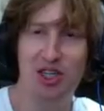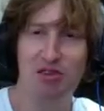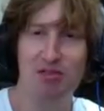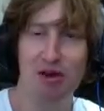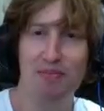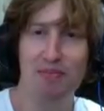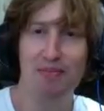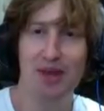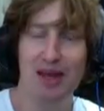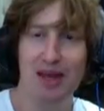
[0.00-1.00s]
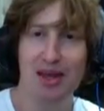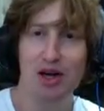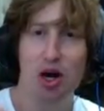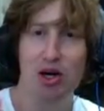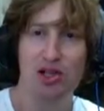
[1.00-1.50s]
from
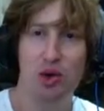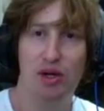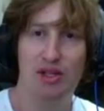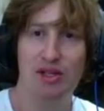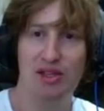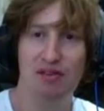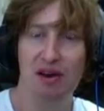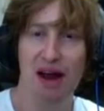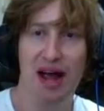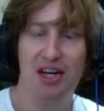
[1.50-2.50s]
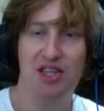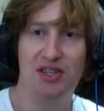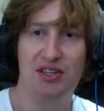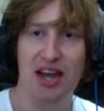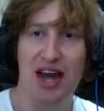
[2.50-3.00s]
consequences of their actions
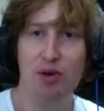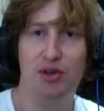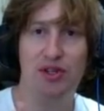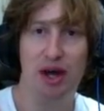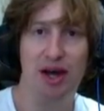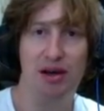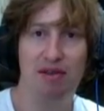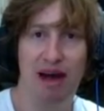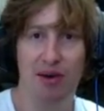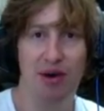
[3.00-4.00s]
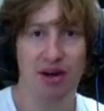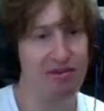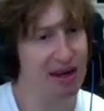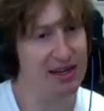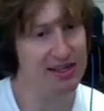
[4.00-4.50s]
outside of how it
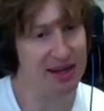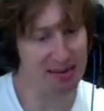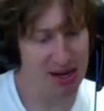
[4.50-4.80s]
affects them,